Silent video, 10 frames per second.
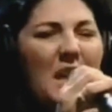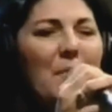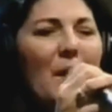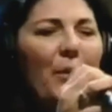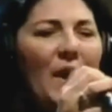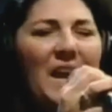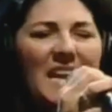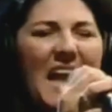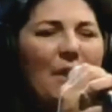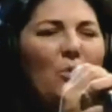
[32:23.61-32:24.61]
in my
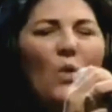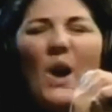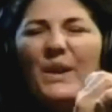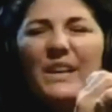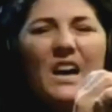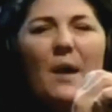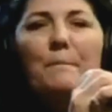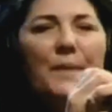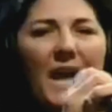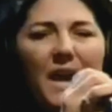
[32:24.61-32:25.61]
brain. I don't want to
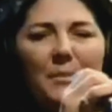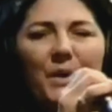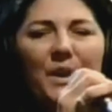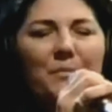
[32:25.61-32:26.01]
complain, but